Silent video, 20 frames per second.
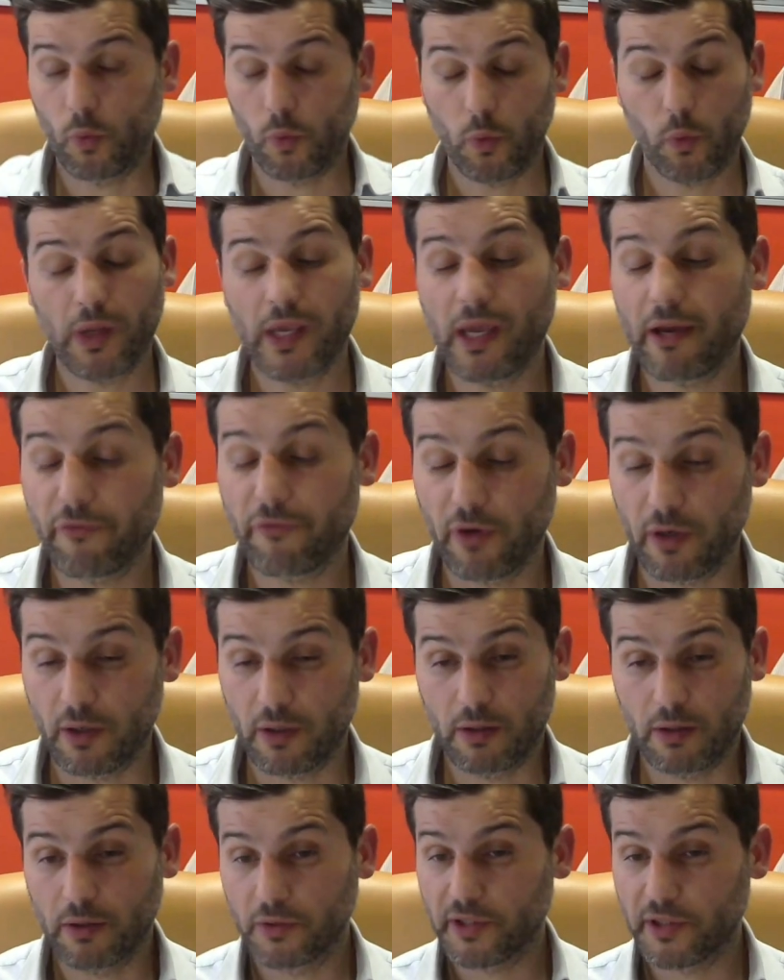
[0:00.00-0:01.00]
we have our
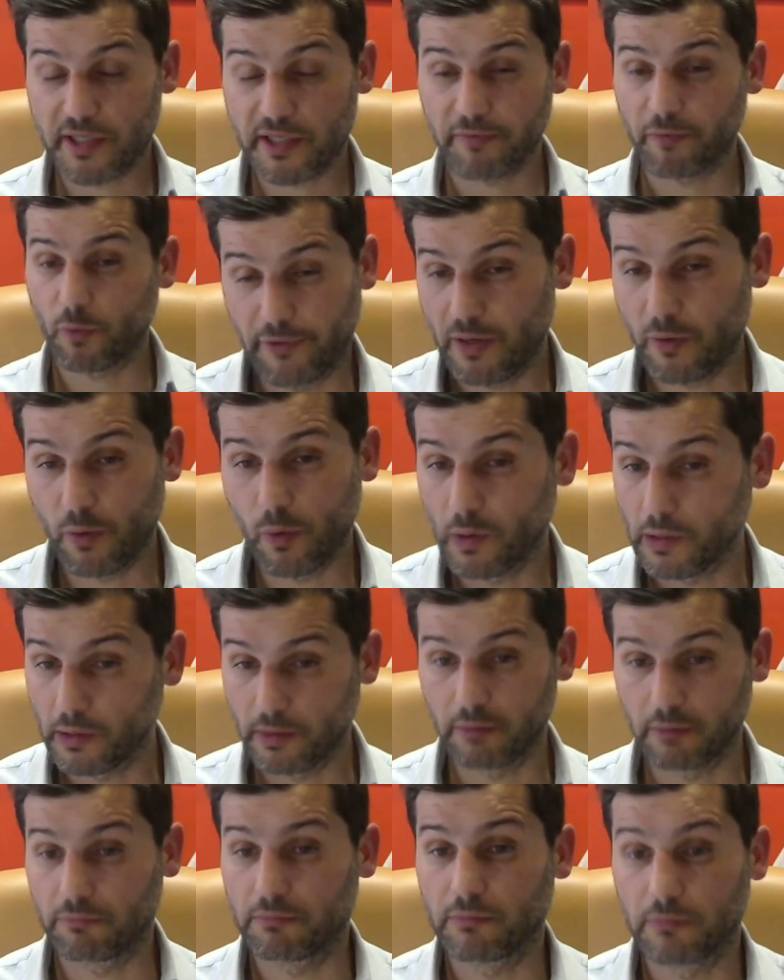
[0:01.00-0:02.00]
audience very well
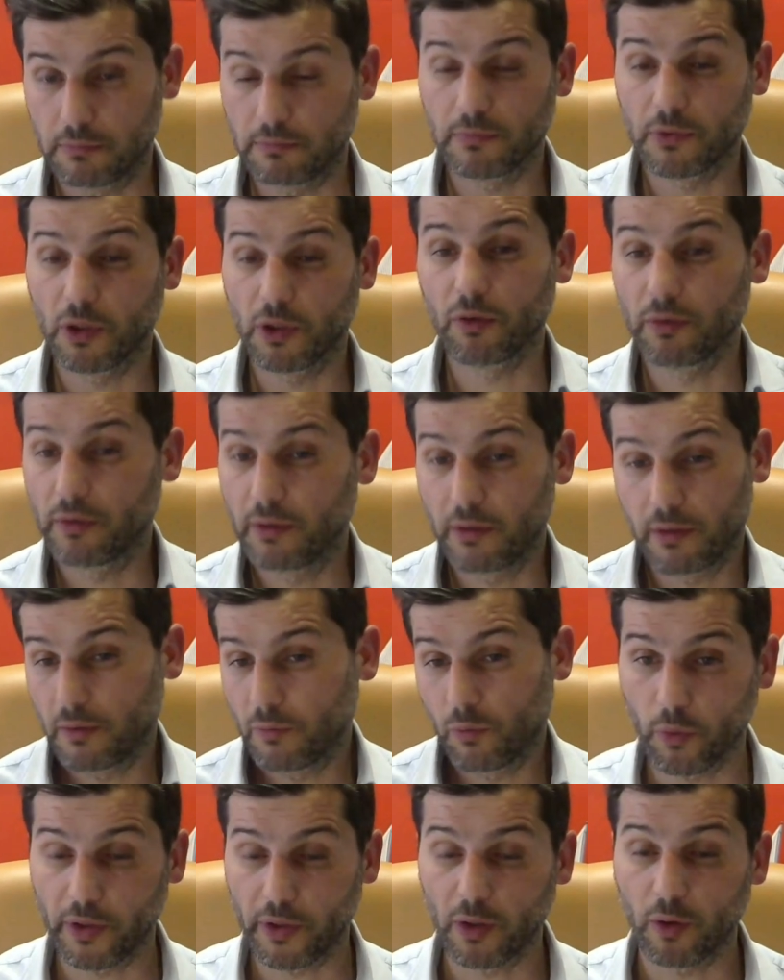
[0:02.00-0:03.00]
known
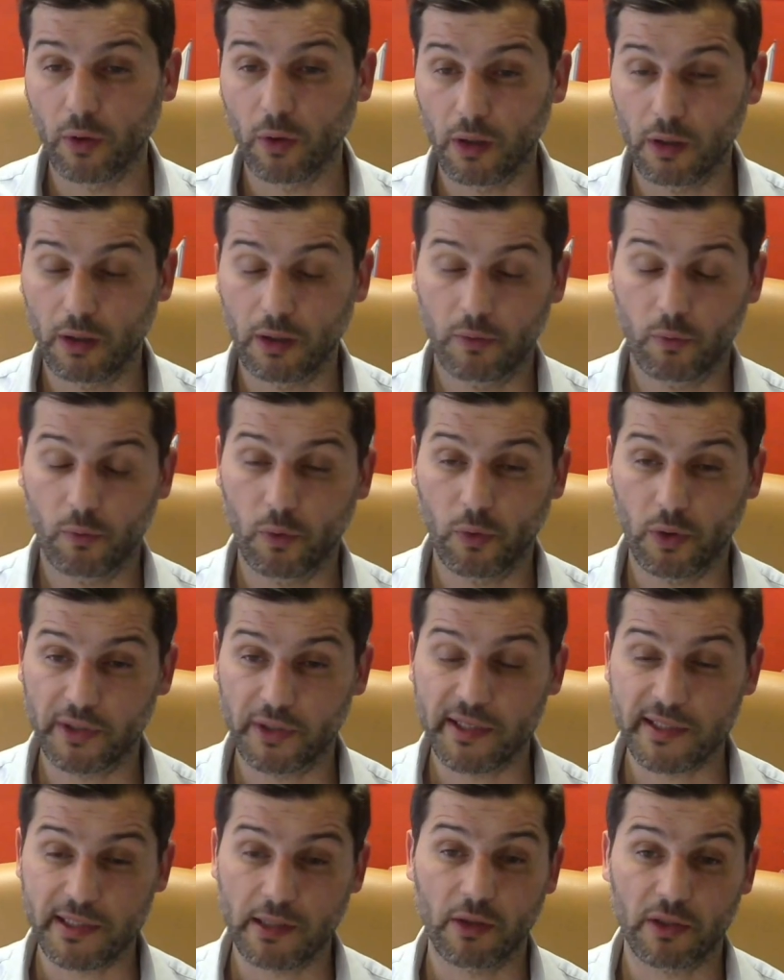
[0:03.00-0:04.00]
we know what
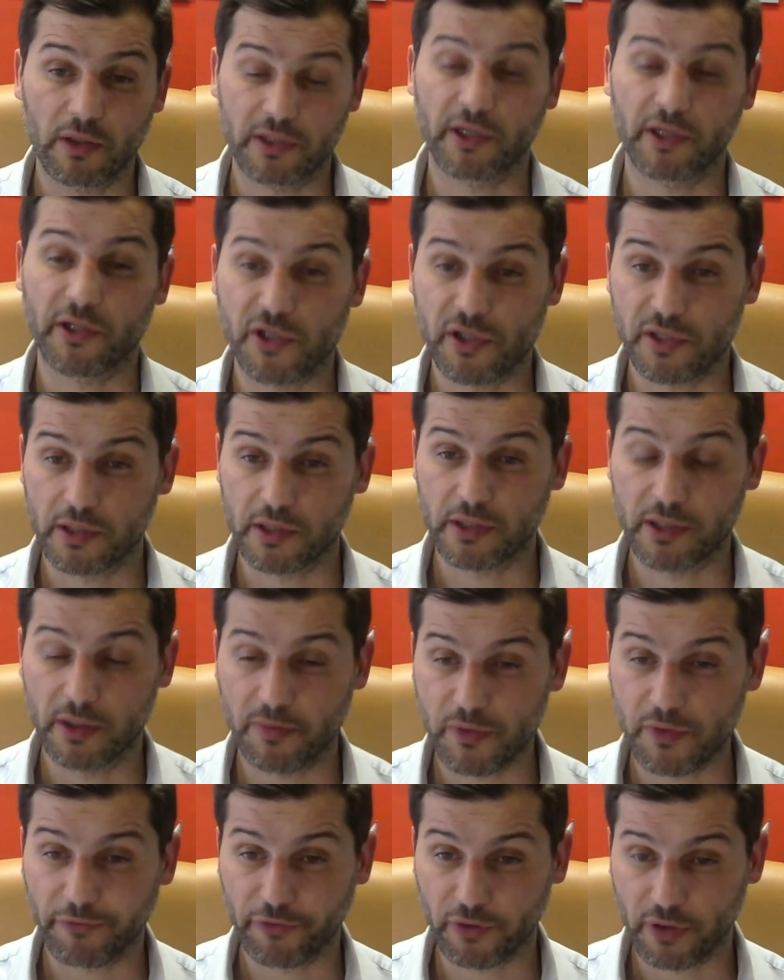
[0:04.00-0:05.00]
is our target in
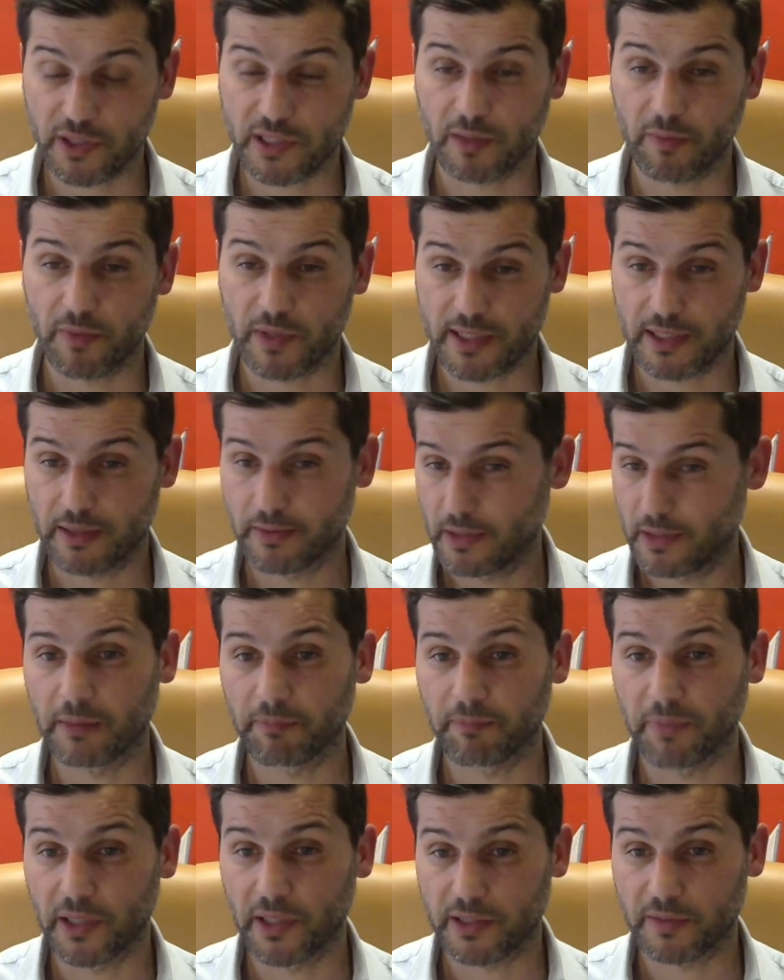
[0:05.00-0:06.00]
terms of customers and, and
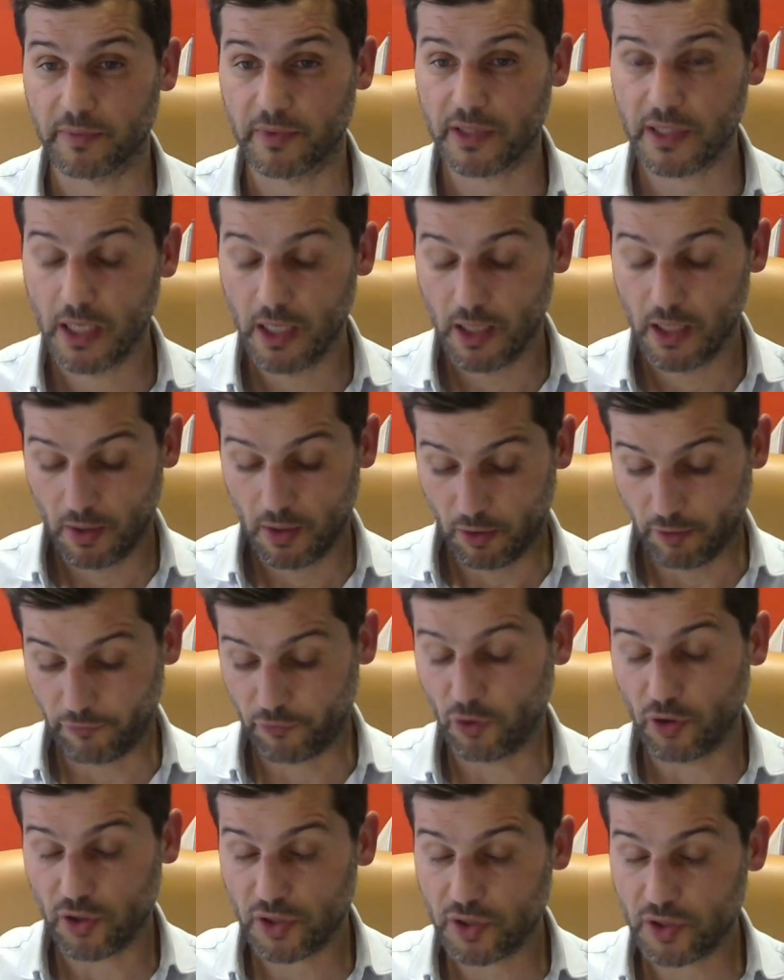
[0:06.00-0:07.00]
partners of
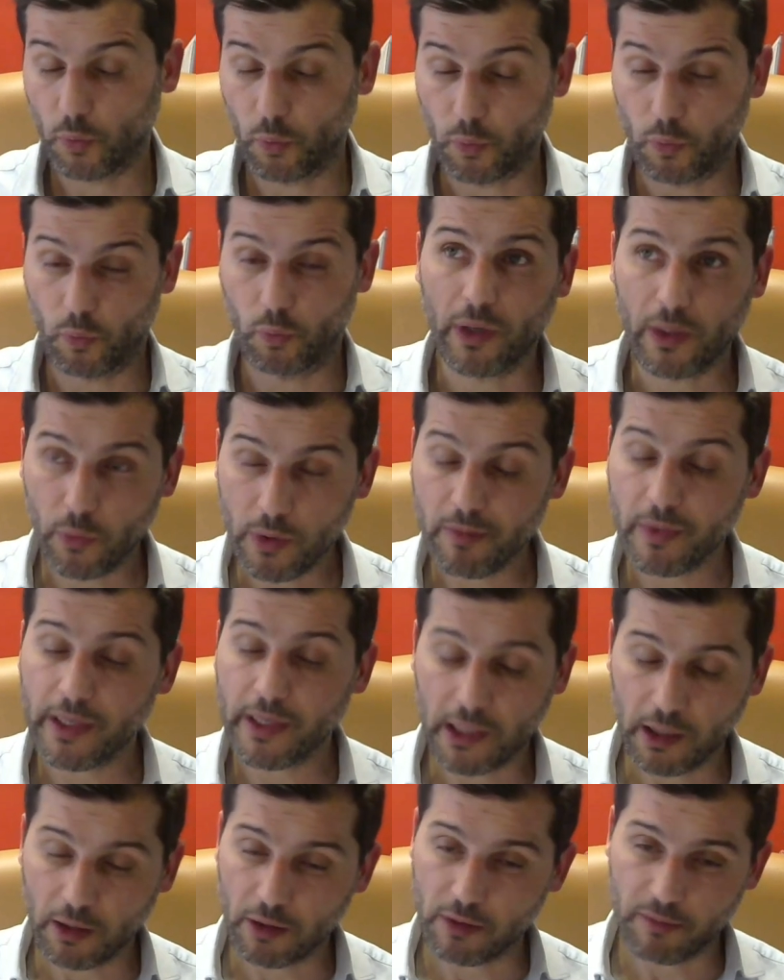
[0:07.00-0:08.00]
course when we
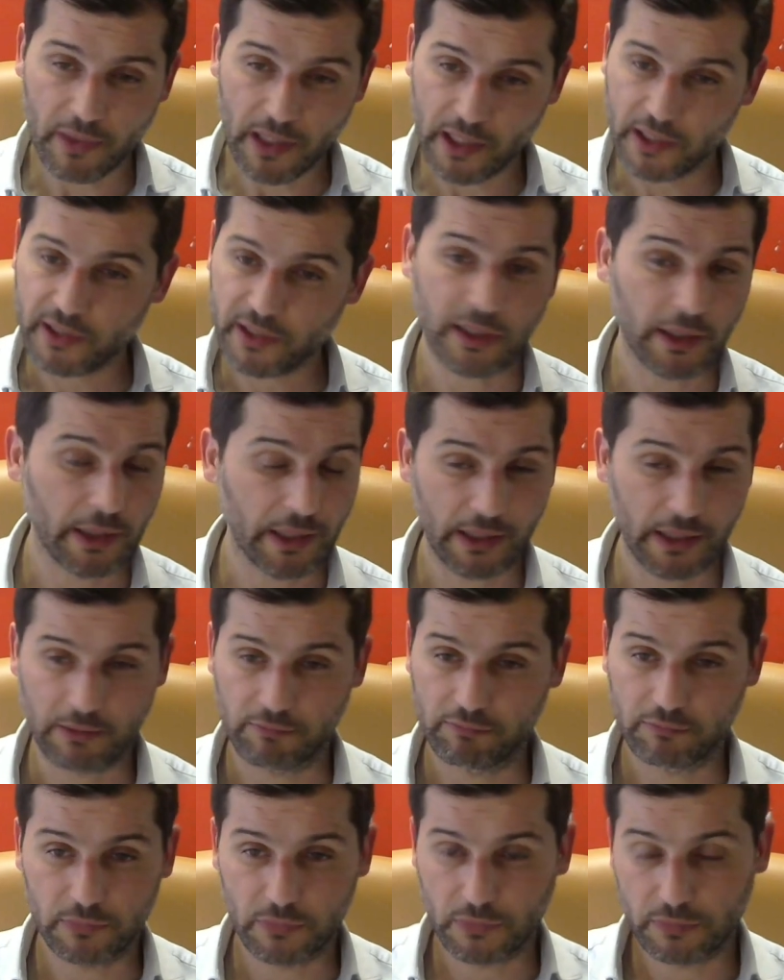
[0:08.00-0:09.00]
make our marketing
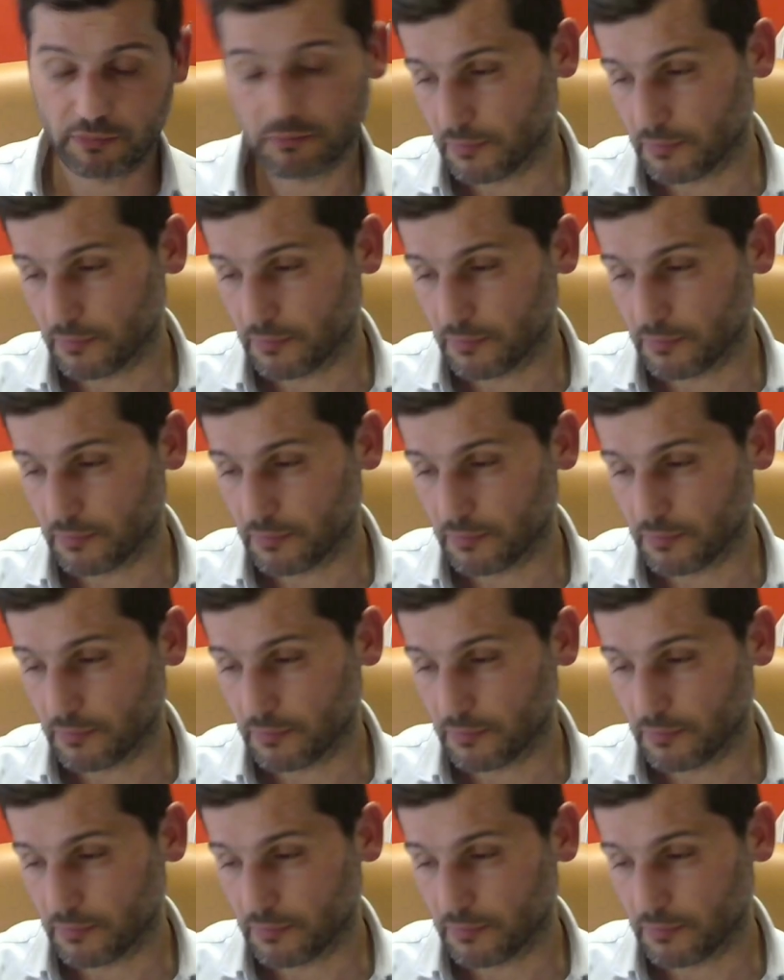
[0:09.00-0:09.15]
and